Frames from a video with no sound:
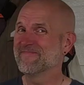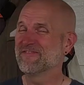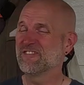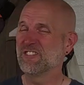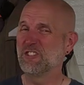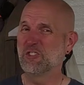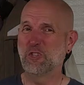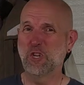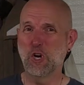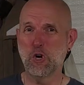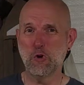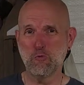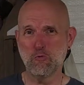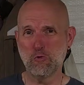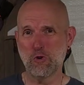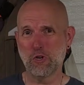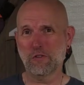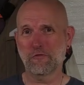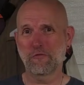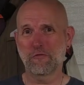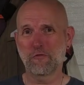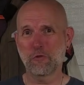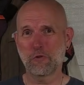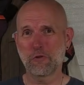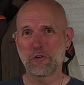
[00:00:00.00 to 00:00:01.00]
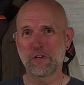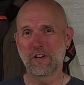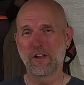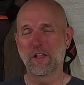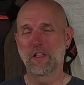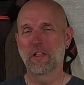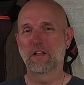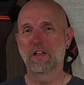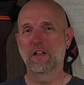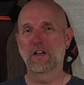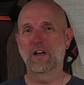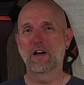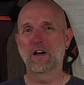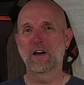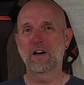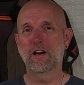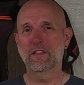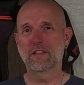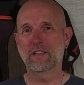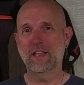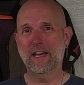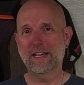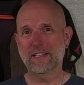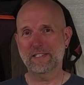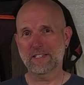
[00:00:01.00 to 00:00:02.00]
you don't work for
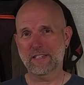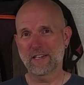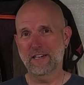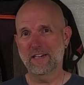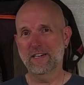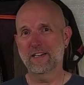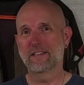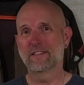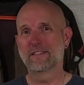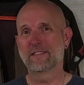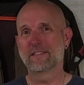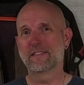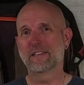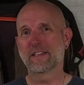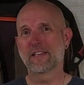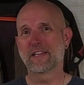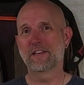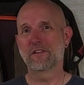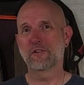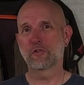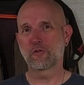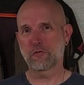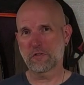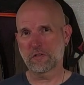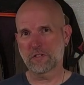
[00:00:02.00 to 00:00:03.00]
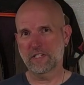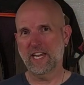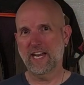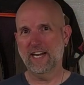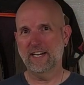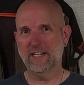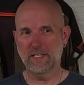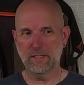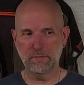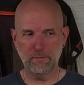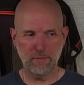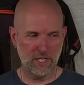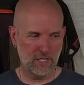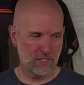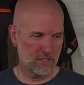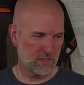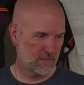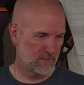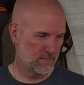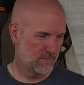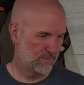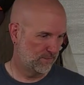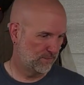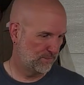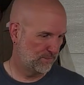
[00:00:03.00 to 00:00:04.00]
Alaska and northern Canada bugs.